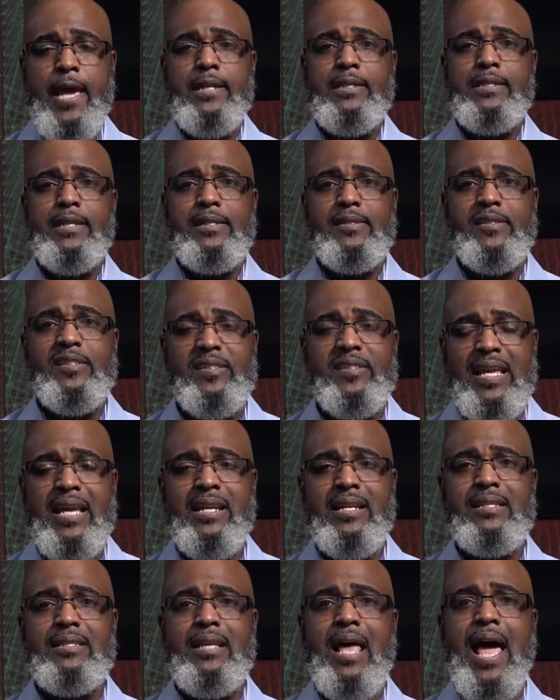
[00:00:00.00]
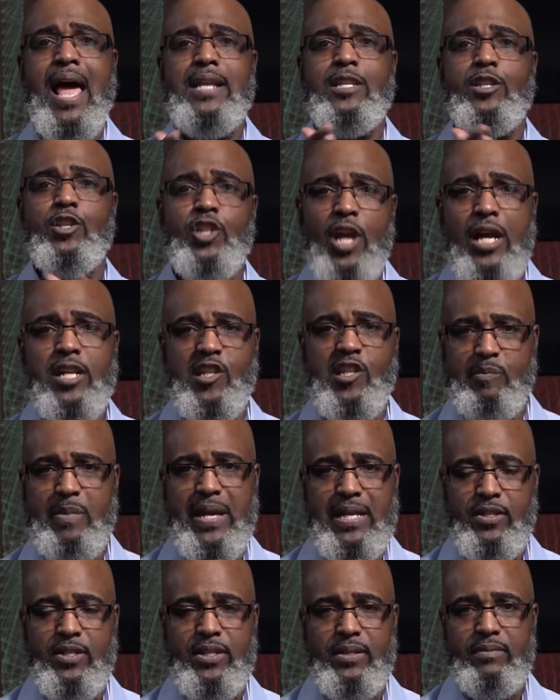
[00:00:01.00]
to set aside
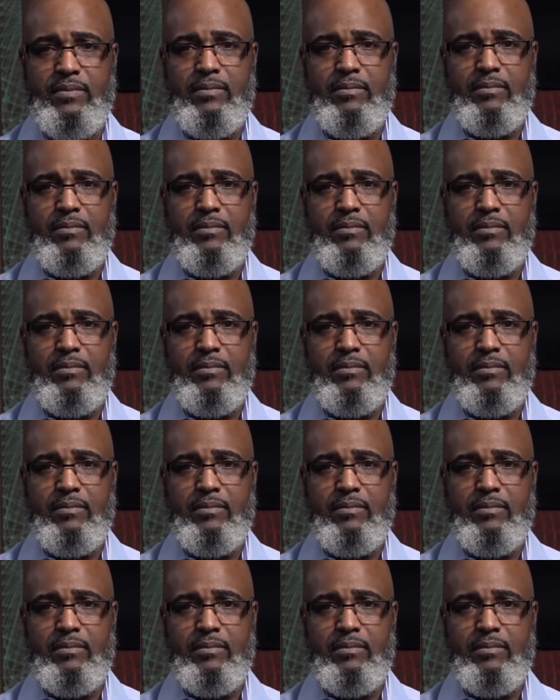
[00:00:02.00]
judgment.